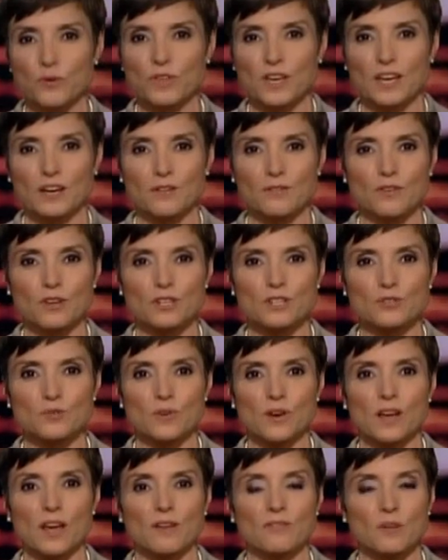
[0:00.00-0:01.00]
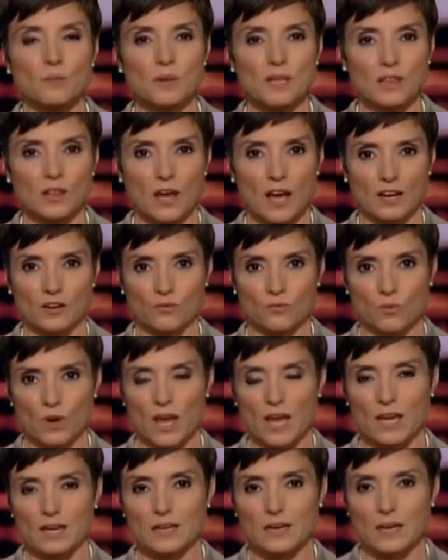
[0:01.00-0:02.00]
before the anniversary of the bin Laden
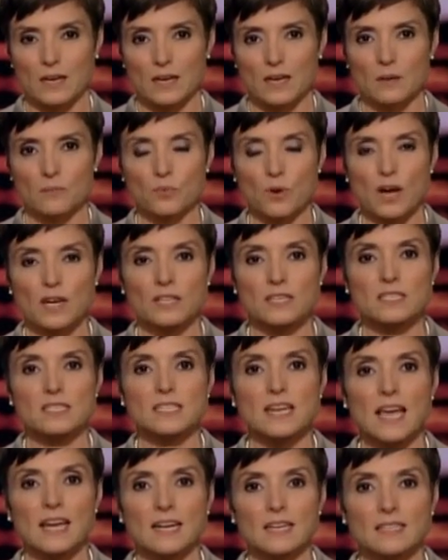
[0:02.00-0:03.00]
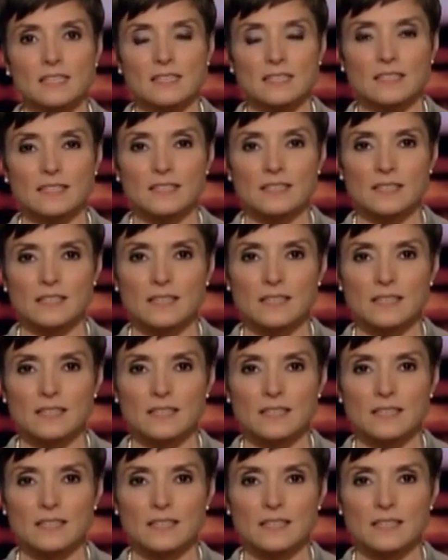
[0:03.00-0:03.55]
raid, Brennan stated